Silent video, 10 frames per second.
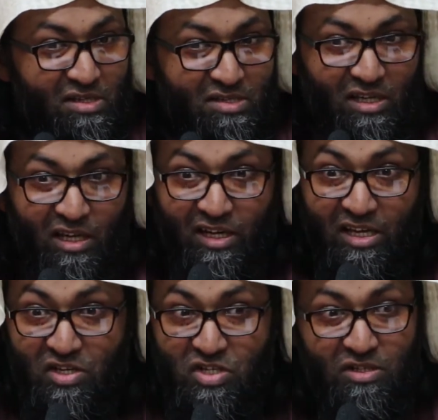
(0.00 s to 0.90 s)
single
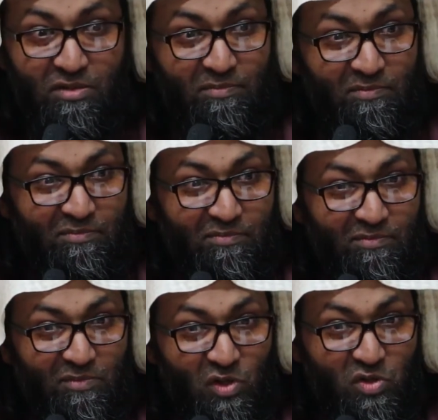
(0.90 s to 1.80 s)
girsh,
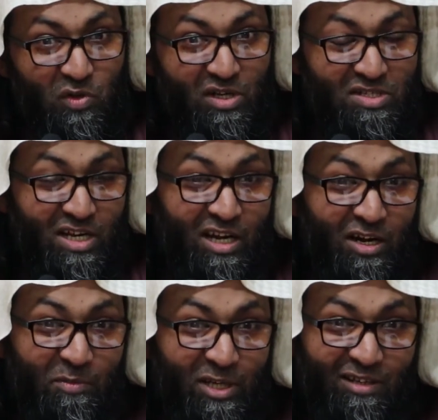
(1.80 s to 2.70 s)
those who understand
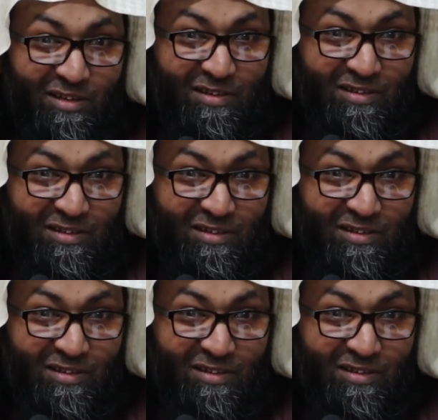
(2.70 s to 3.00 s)
Arabic.